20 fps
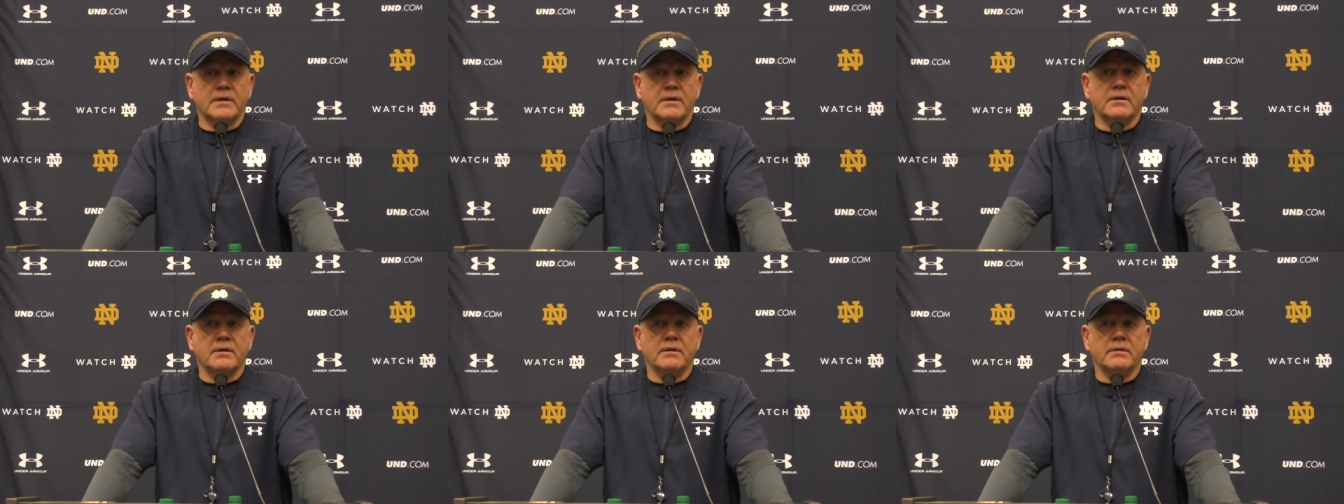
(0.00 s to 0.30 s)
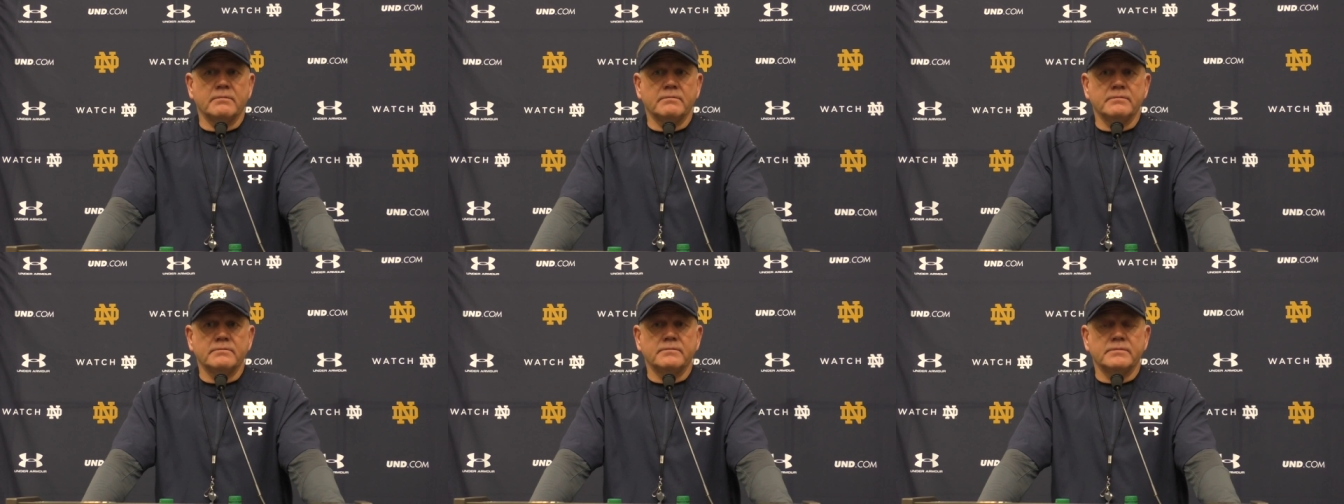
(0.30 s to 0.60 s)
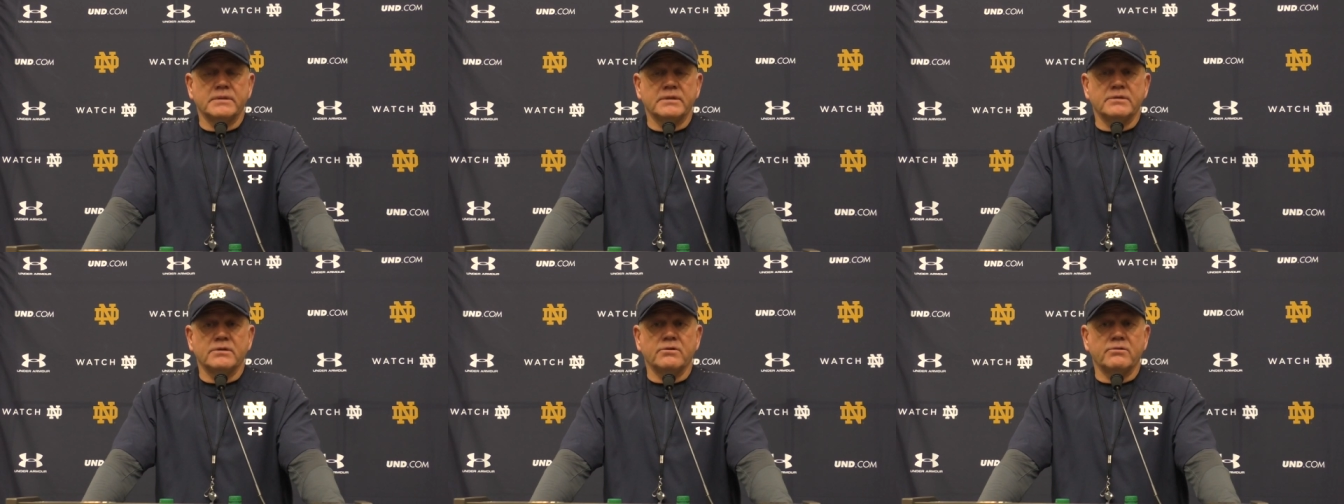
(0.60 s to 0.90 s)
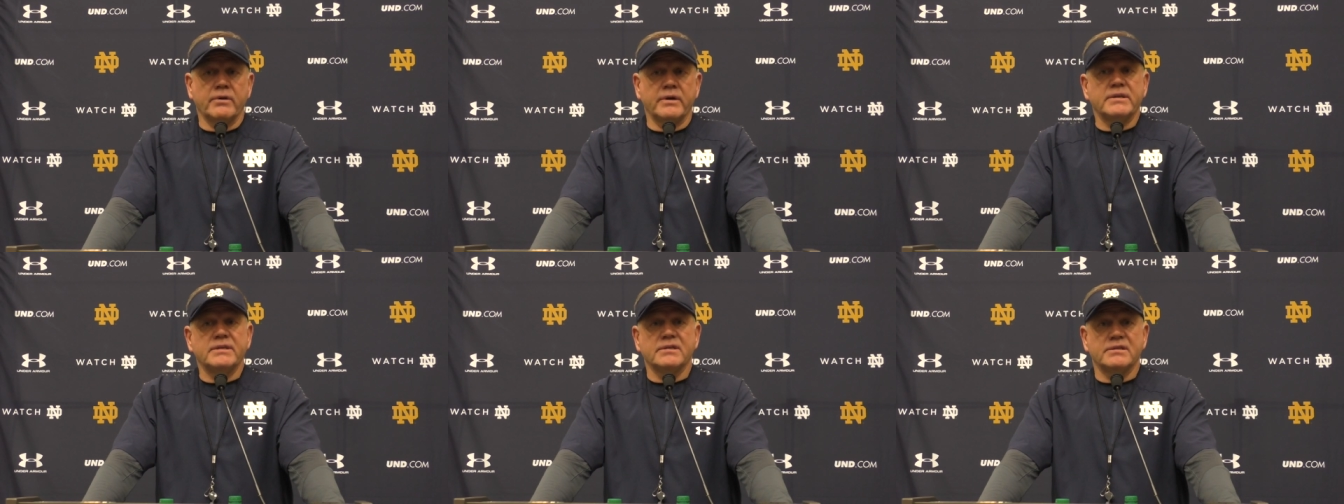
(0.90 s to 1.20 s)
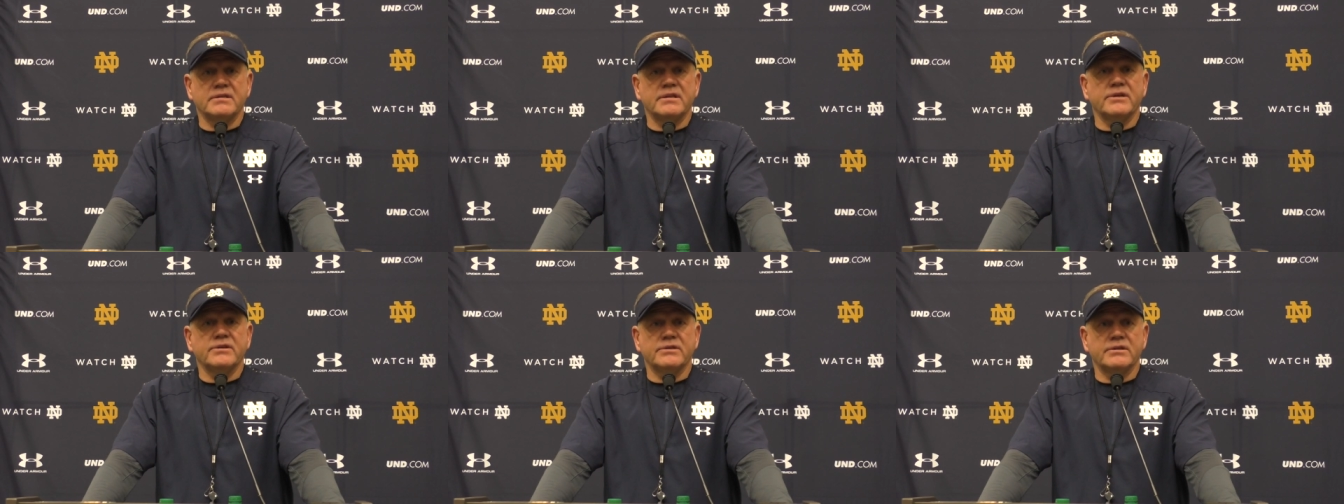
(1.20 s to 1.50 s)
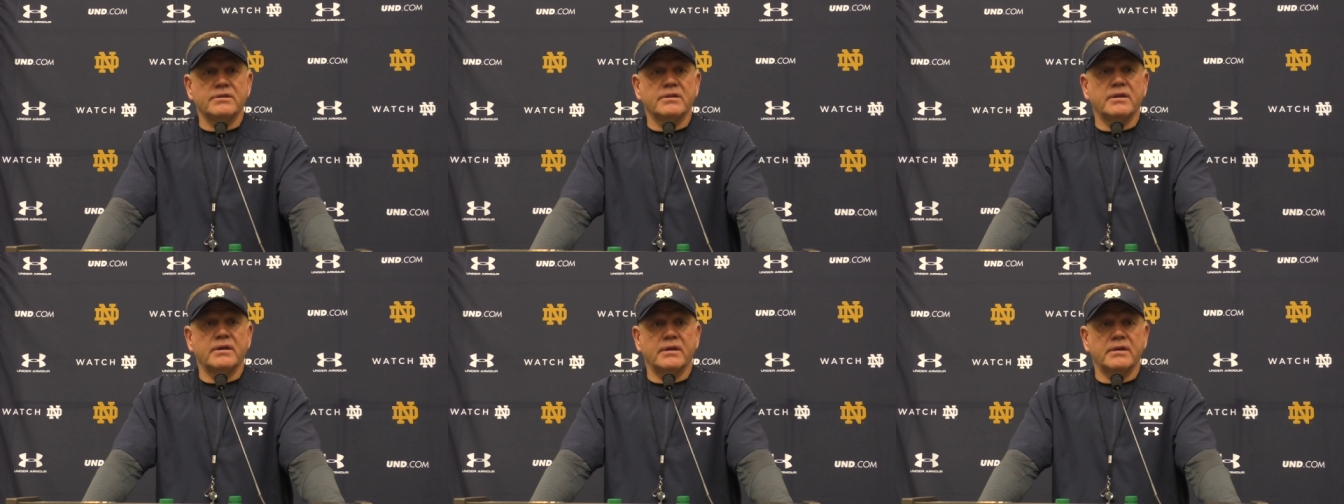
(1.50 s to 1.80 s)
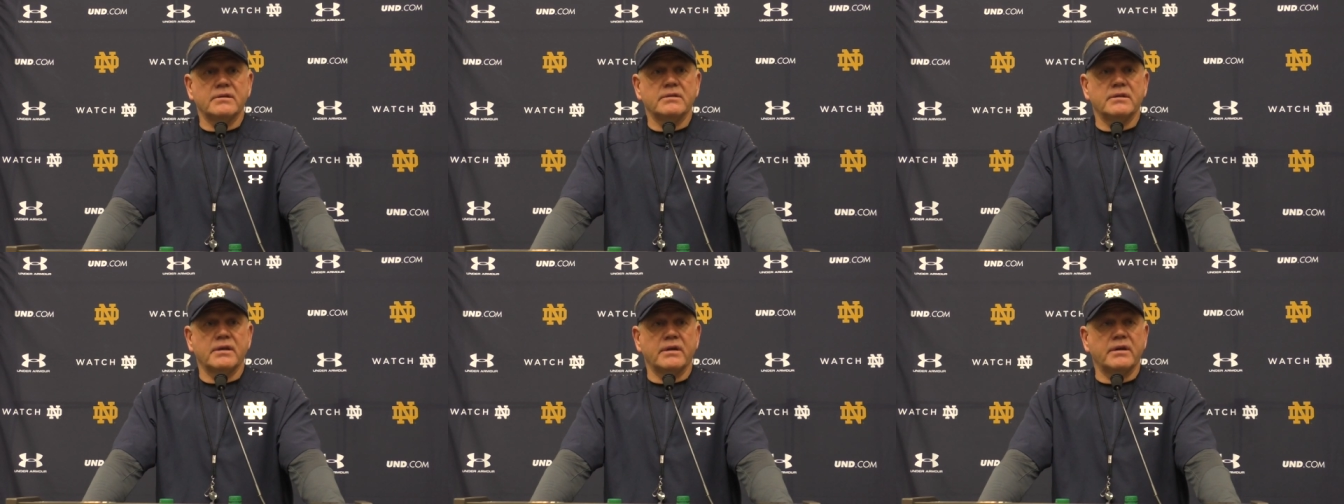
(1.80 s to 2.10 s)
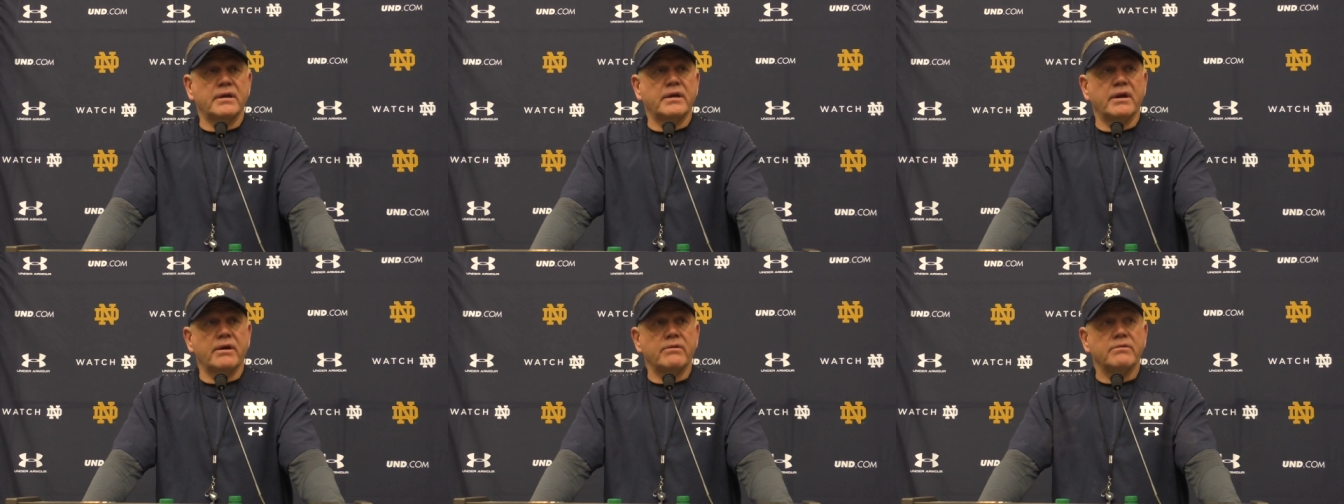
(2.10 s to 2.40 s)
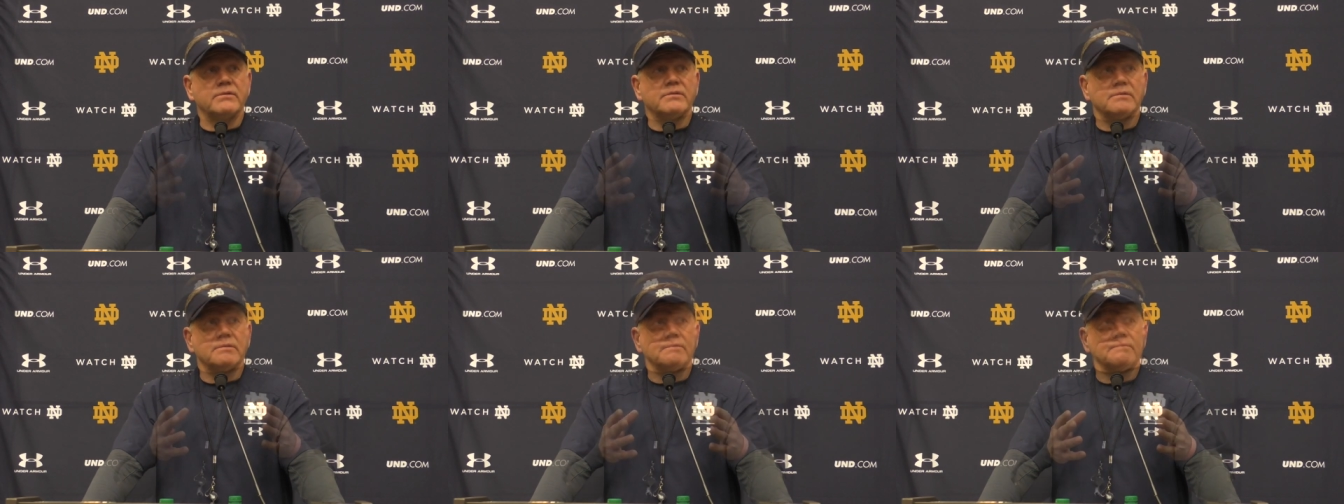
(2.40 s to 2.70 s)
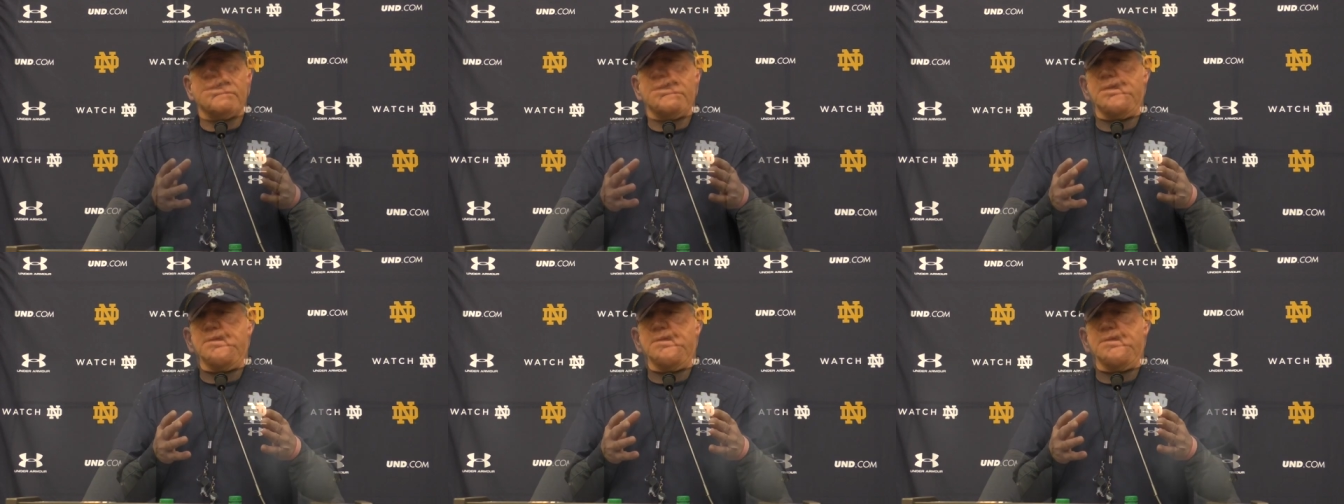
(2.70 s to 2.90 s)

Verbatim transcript: um, is a great distinction that he, that he carries.